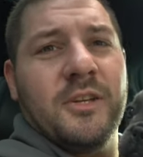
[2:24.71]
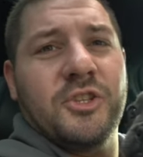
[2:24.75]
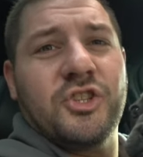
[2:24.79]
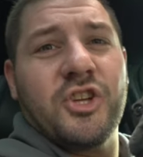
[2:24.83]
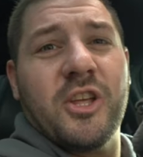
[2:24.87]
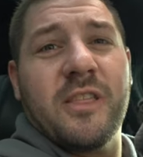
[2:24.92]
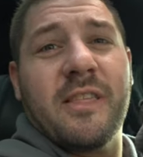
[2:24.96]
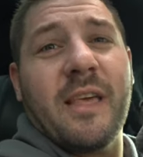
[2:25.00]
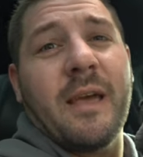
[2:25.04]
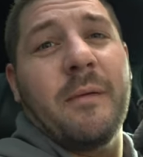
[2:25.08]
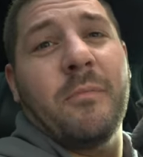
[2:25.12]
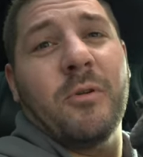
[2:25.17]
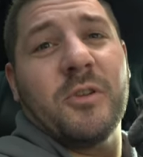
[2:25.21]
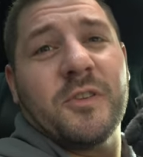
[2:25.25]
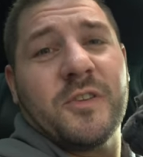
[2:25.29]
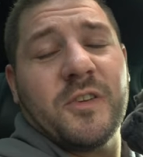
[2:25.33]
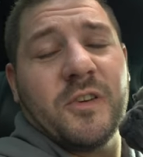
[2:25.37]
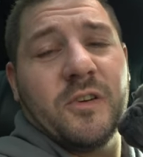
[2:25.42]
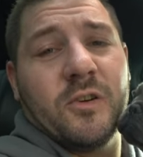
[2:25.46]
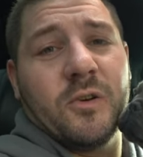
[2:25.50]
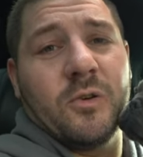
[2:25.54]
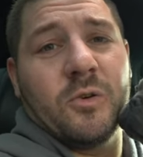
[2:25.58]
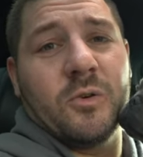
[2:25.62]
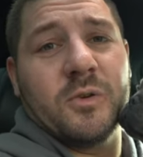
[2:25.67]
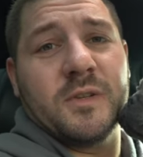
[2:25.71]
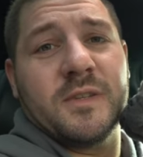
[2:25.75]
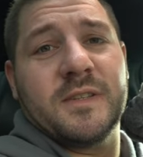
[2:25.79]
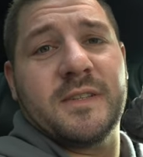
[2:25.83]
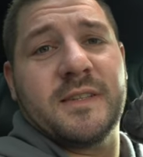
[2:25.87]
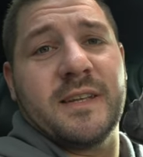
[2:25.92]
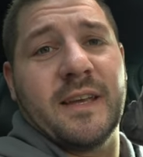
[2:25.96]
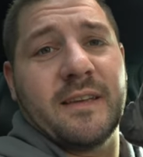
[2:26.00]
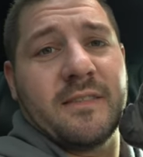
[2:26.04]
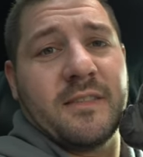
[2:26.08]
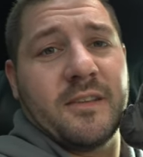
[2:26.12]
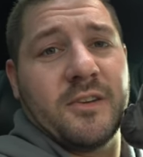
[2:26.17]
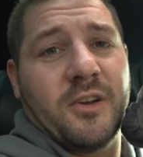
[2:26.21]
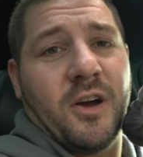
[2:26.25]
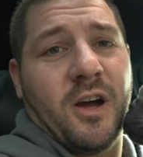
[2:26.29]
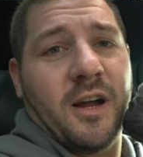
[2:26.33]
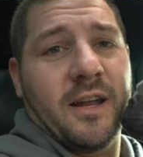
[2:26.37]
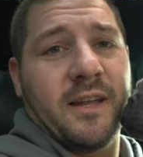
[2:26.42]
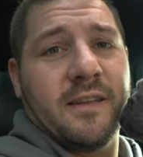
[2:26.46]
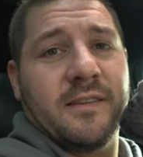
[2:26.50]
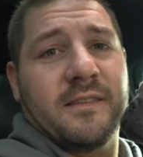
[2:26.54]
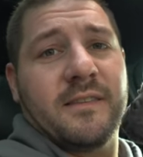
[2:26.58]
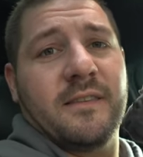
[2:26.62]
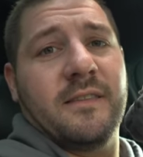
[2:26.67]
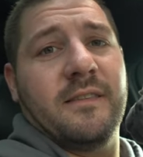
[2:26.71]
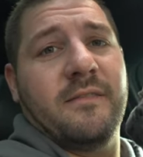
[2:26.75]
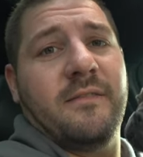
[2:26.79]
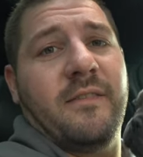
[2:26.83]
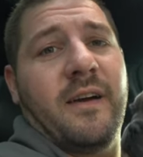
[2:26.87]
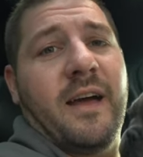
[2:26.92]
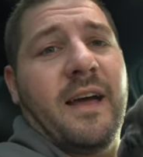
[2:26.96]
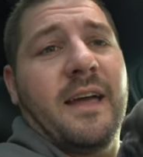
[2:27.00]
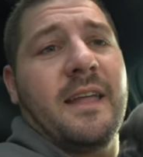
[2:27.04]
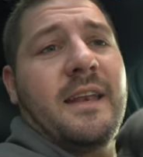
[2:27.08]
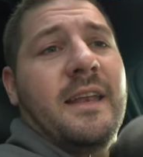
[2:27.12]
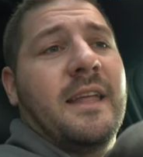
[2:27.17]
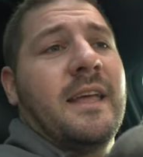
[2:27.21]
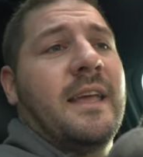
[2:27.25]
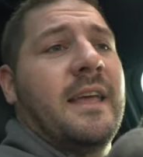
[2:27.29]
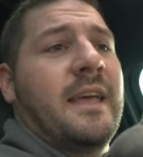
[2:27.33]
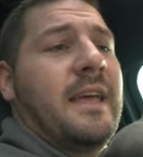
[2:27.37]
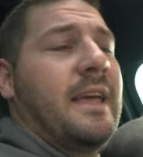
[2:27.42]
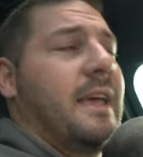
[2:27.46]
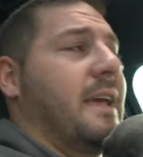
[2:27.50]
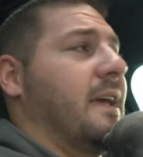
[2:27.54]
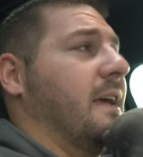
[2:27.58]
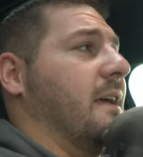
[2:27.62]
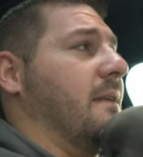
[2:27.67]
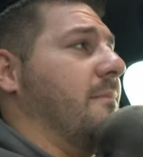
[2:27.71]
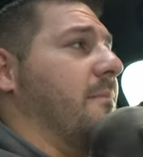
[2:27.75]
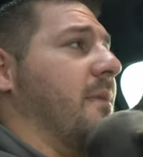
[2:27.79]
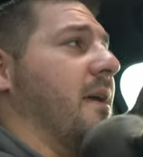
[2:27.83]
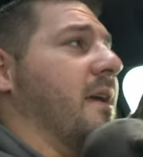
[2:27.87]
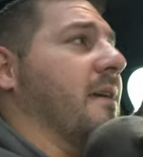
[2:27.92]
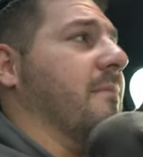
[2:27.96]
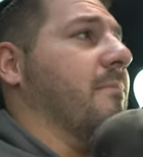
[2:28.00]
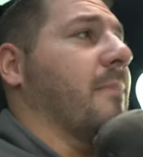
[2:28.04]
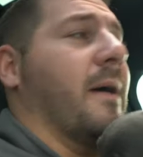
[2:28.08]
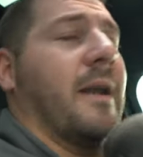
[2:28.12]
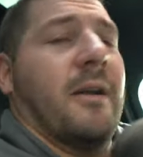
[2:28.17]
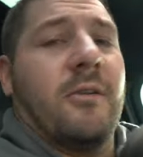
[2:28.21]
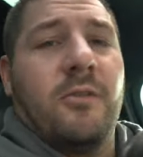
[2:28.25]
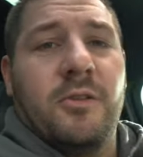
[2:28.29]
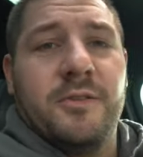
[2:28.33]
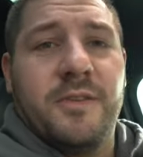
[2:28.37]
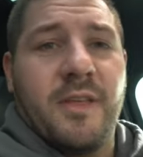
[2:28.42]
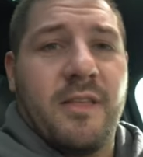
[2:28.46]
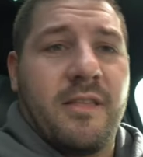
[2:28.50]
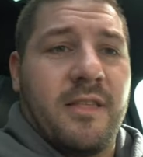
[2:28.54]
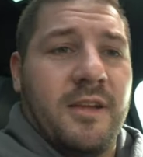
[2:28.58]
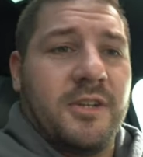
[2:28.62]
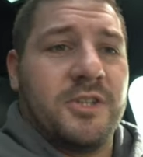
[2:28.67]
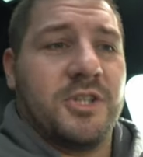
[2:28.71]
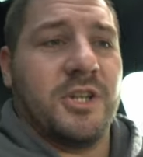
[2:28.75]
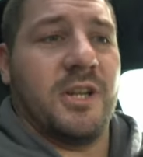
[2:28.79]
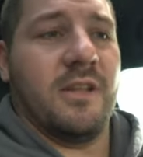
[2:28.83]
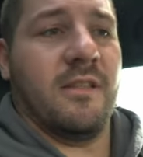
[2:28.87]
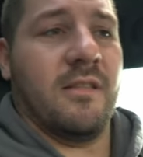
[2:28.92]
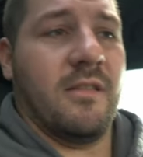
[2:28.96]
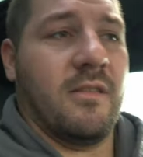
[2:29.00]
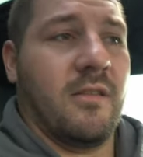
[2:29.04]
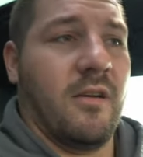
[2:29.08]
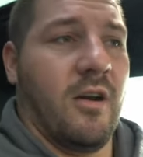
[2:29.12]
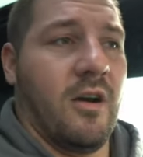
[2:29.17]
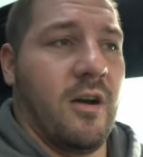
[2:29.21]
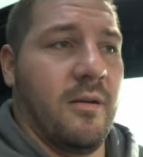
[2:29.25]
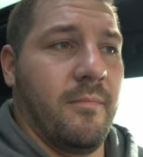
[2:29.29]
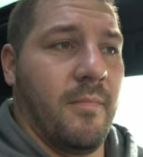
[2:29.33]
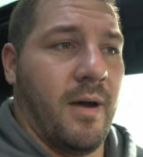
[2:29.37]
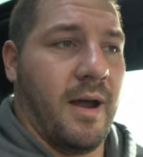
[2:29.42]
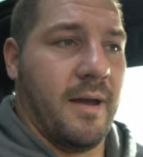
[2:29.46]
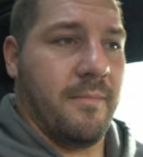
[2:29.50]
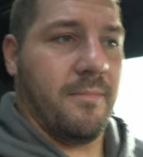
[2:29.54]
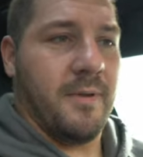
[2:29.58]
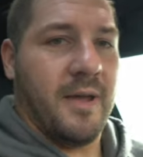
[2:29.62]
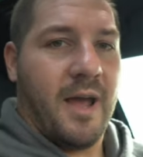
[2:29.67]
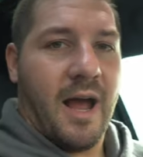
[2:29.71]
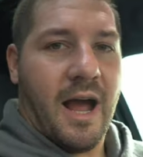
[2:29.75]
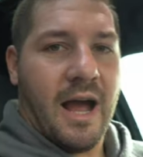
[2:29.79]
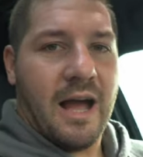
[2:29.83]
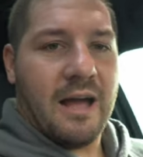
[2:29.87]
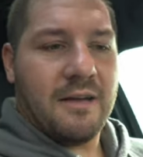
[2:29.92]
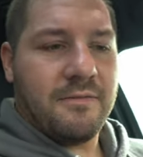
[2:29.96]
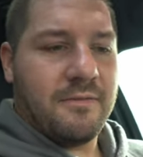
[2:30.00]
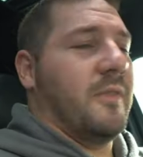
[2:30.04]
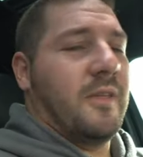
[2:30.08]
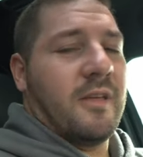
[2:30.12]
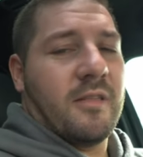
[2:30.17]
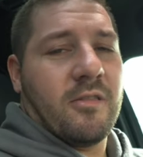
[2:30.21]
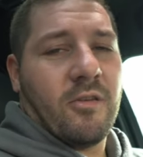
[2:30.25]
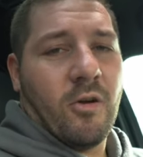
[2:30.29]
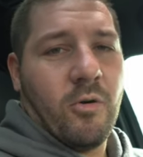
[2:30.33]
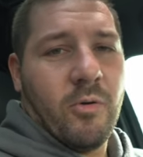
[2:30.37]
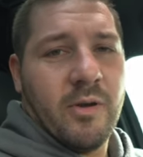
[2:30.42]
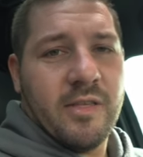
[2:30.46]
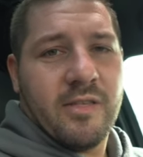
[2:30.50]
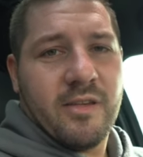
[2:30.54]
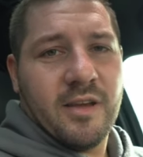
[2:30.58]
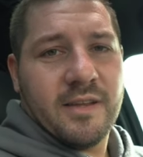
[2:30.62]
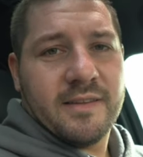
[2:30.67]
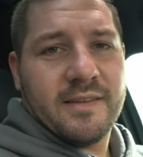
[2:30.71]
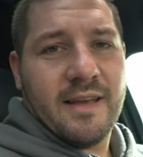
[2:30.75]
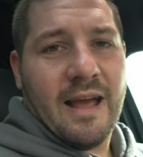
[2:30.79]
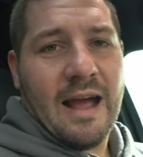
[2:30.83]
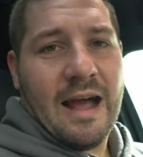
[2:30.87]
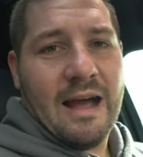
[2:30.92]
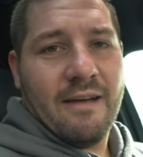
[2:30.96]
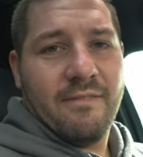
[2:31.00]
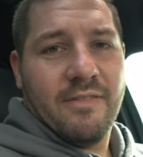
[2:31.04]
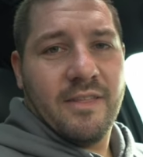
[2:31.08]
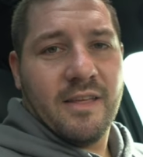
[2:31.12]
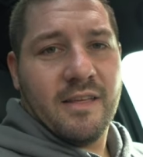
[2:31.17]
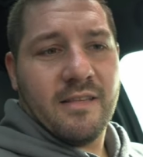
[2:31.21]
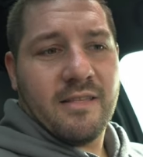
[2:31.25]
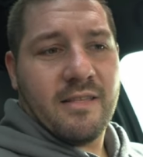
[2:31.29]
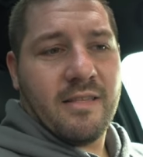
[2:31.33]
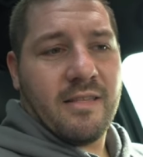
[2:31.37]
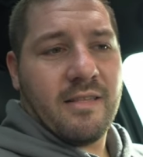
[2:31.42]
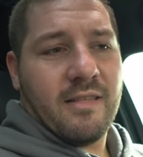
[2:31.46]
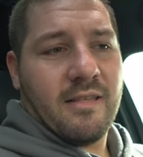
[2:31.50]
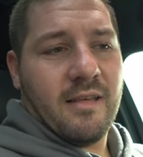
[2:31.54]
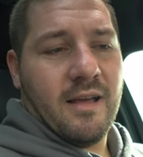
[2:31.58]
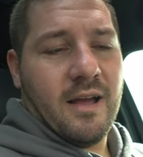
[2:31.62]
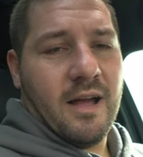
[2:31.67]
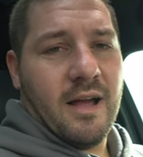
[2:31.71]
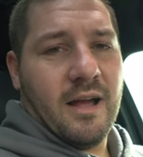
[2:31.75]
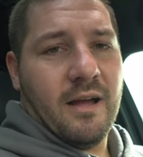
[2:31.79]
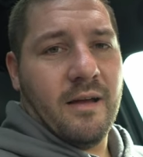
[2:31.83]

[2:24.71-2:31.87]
she's able to take the dog into the vet and make medical decisions on my behalf. It's always good to have this